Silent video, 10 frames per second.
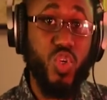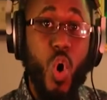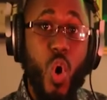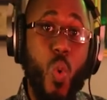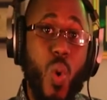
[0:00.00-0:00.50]

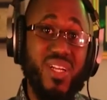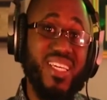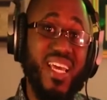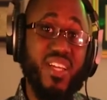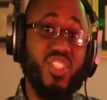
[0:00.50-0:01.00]
who want to
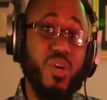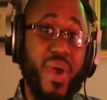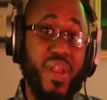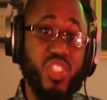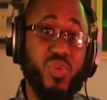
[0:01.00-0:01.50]
get into
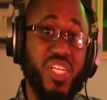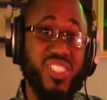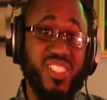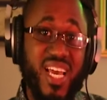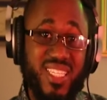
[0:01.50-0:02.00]
penetration
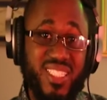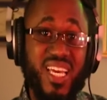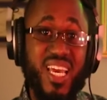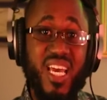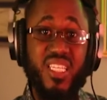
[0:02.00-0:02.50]
testing
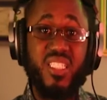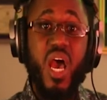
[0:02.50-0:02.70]
is